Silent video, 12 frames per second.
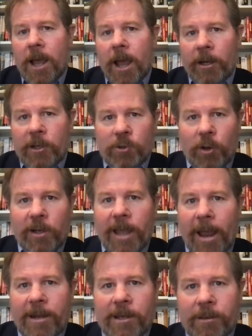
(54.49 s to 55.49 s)
And I joined
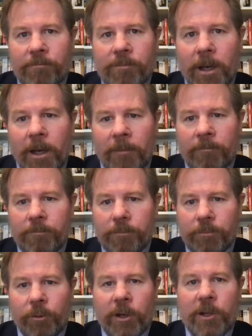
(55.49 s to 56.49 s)
Cadium
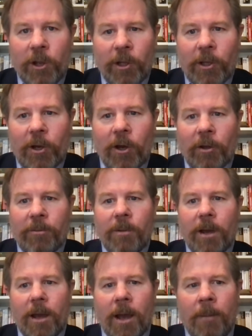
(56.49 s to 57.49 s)
pretty early on
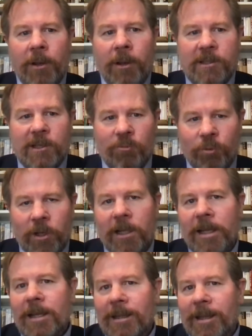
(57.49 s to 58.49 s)
because it's
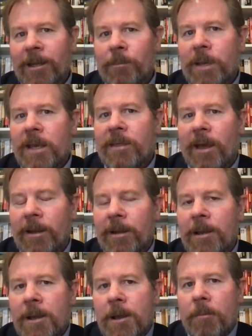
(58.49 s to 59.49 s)
really clear to me that
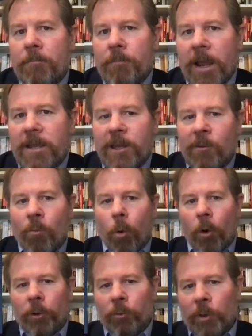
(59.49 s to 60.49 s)
making
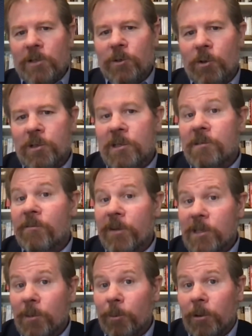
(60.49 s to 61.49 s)
water resources
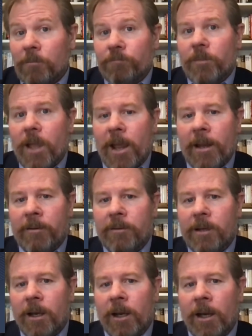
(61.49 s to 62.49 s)
visible
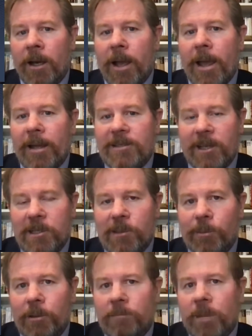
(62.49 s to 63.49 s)
and
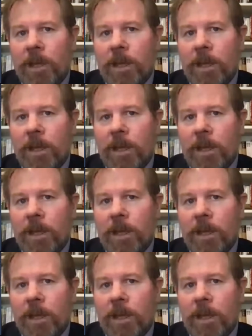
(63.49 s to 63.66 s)
accessible